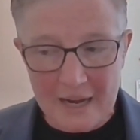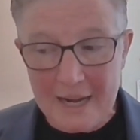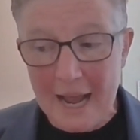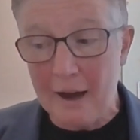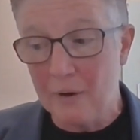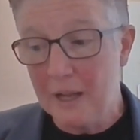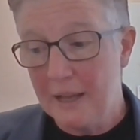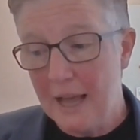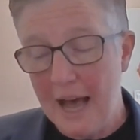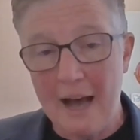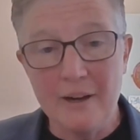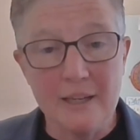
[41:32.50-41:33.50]
Now,
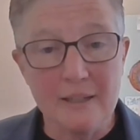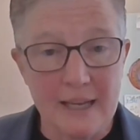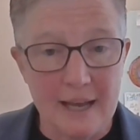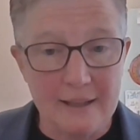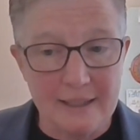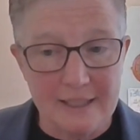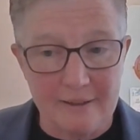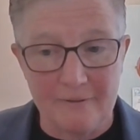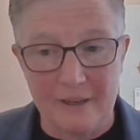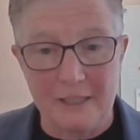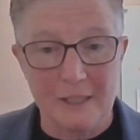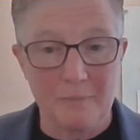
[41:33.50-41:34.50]
how do you tell the
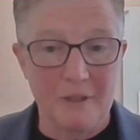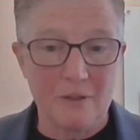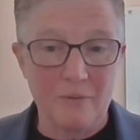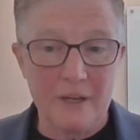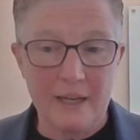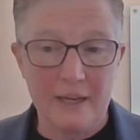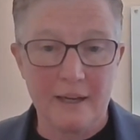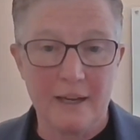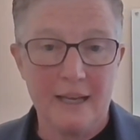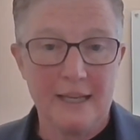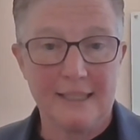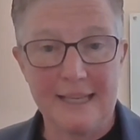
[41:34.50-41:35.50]
difference
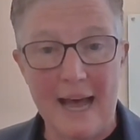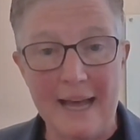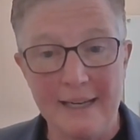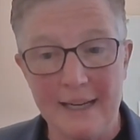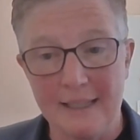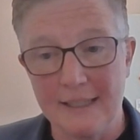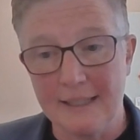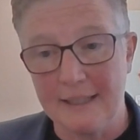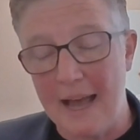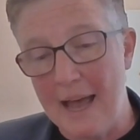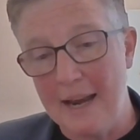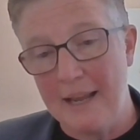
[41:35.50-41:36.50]
between sadness
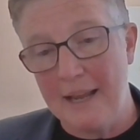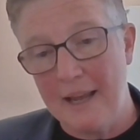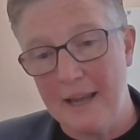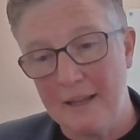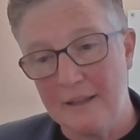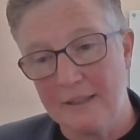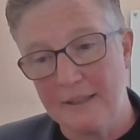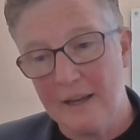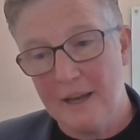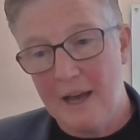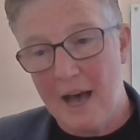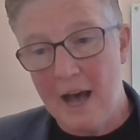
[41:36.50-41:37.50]
that is
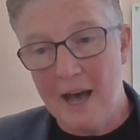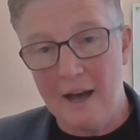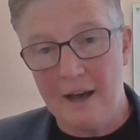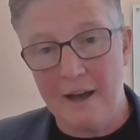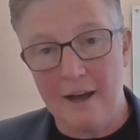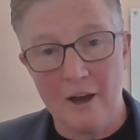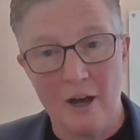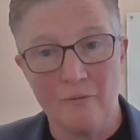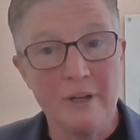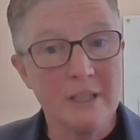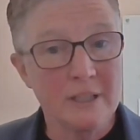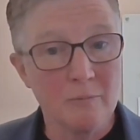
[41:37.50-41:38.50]
a
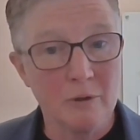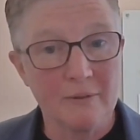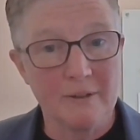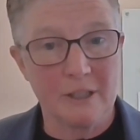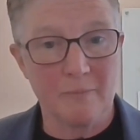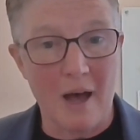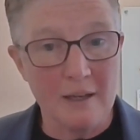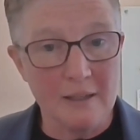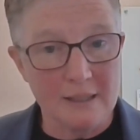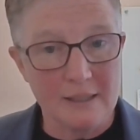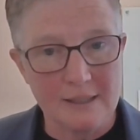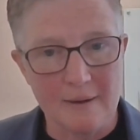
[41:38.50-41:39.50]
reasonable
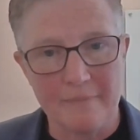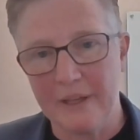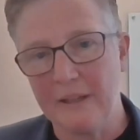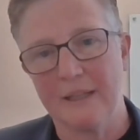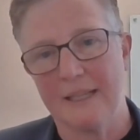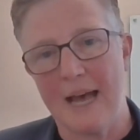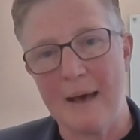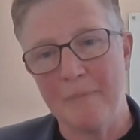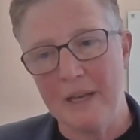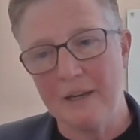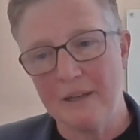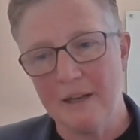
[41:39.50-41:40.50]
response to something that's
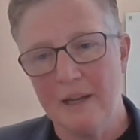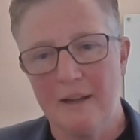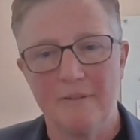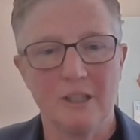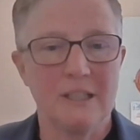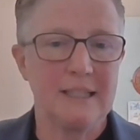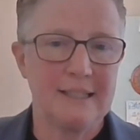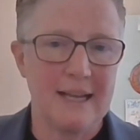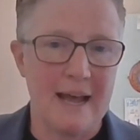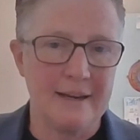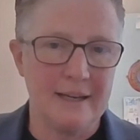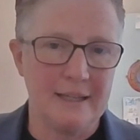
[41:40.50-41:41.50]
happened versus
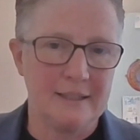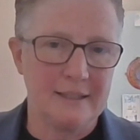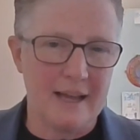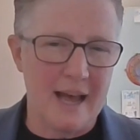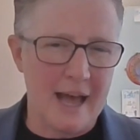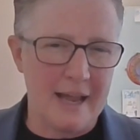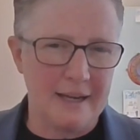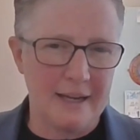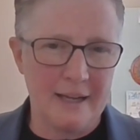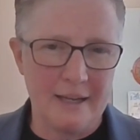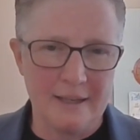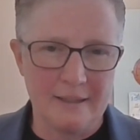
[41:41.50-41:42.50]
sadness that
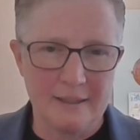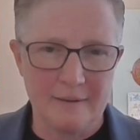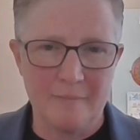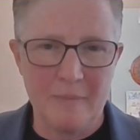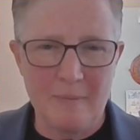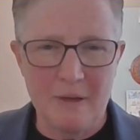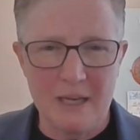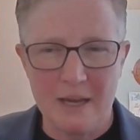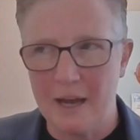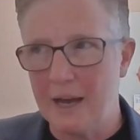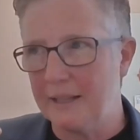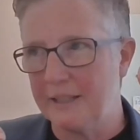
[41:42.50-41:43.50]
is
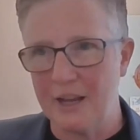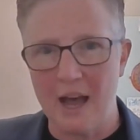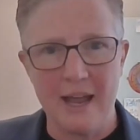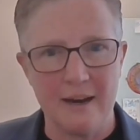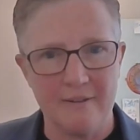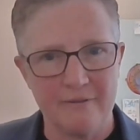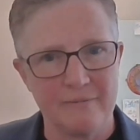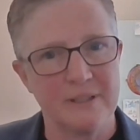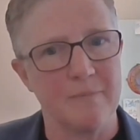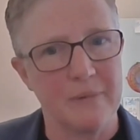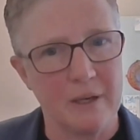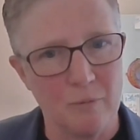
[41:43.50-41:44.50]
maybe a sign of
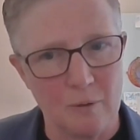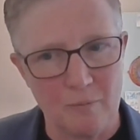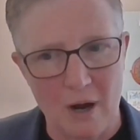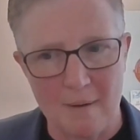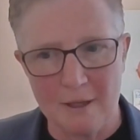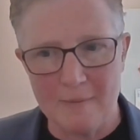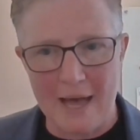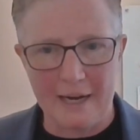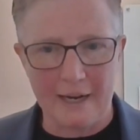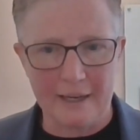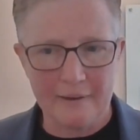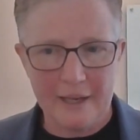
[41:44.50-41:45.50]
something more
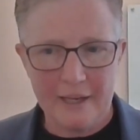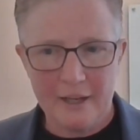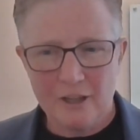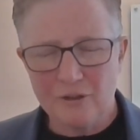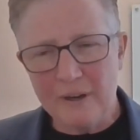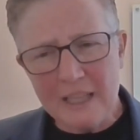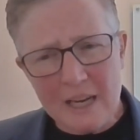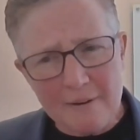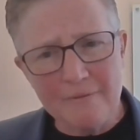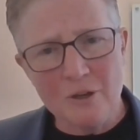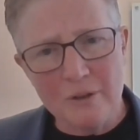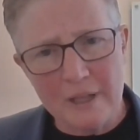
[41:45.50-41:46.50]
problematic? Really,
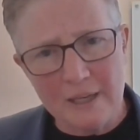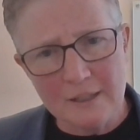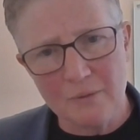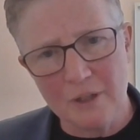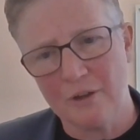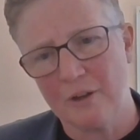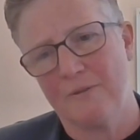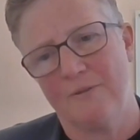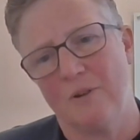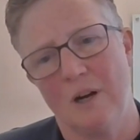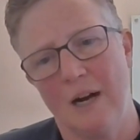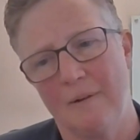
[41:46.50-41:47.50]
a few things we look
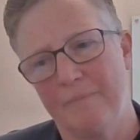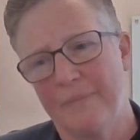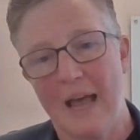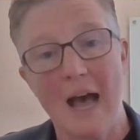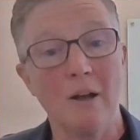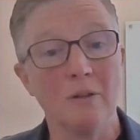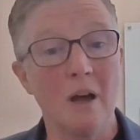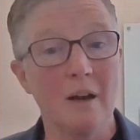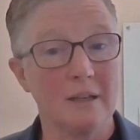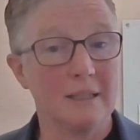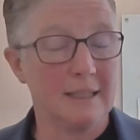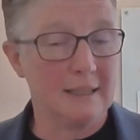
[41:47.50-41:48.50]
for. How
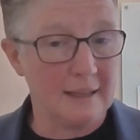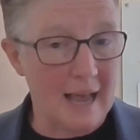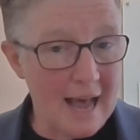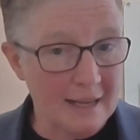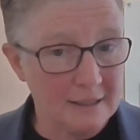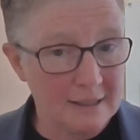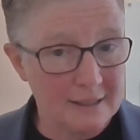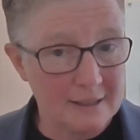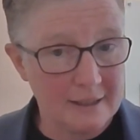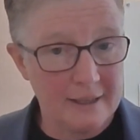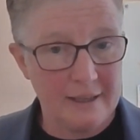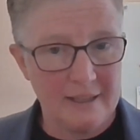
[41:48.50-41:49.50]
long does it
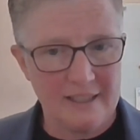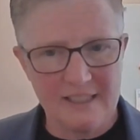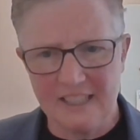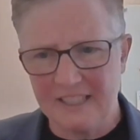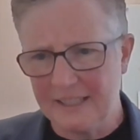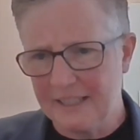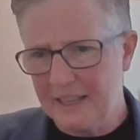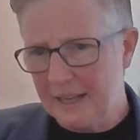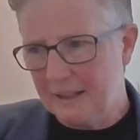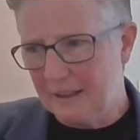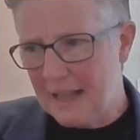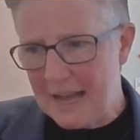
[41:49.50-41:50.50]
last? Is this
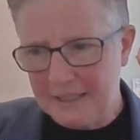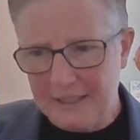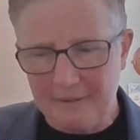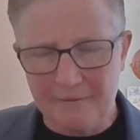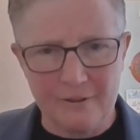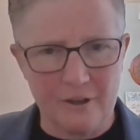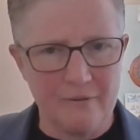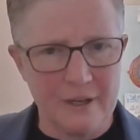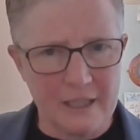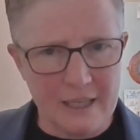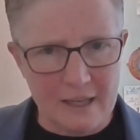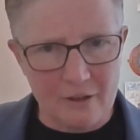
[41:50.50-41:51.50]
lasting for a
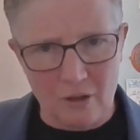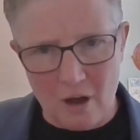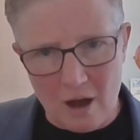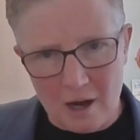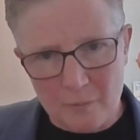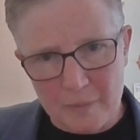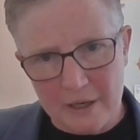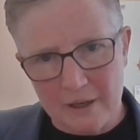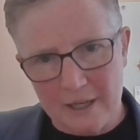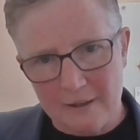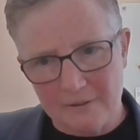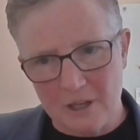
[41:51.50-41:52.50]
really long
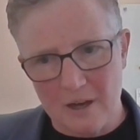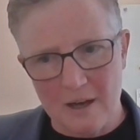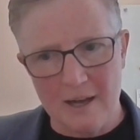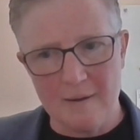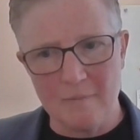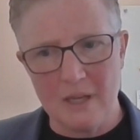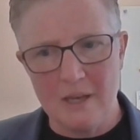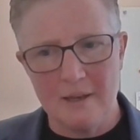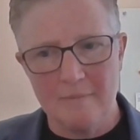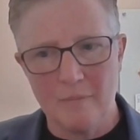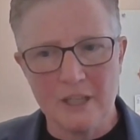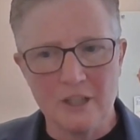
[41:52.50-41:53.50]
period of time,
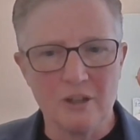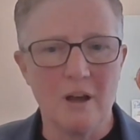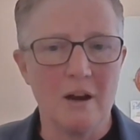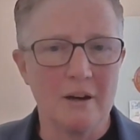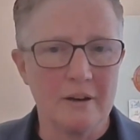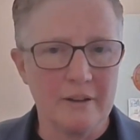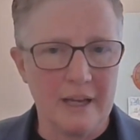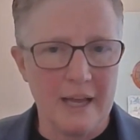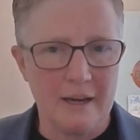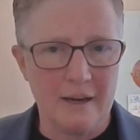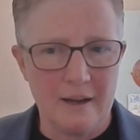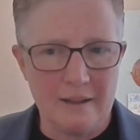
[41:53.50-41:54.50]
much longer
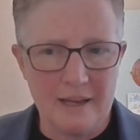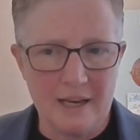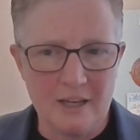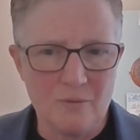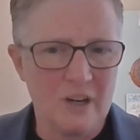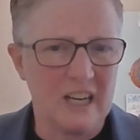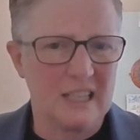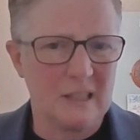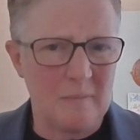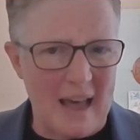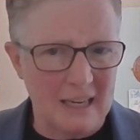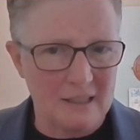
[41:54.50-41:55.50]
than you would
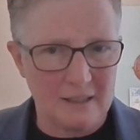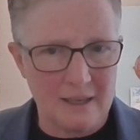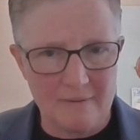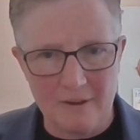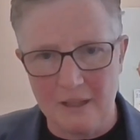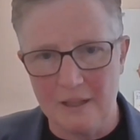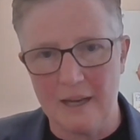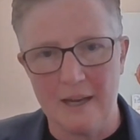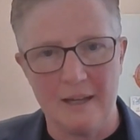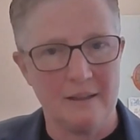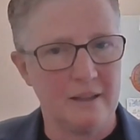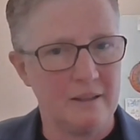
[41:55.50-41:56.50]
expect given
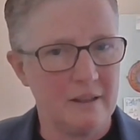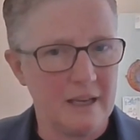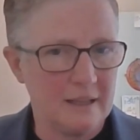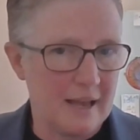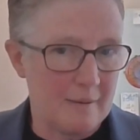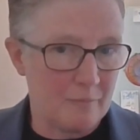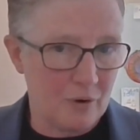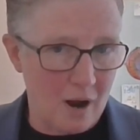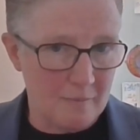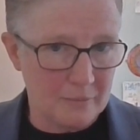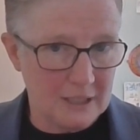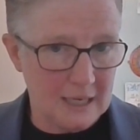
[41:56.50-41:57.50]
the thing that
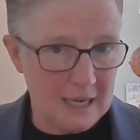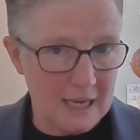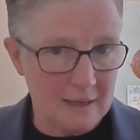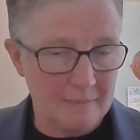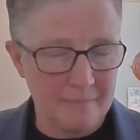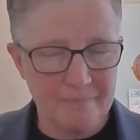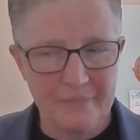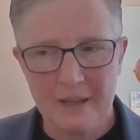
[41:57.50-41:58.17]
prompted it?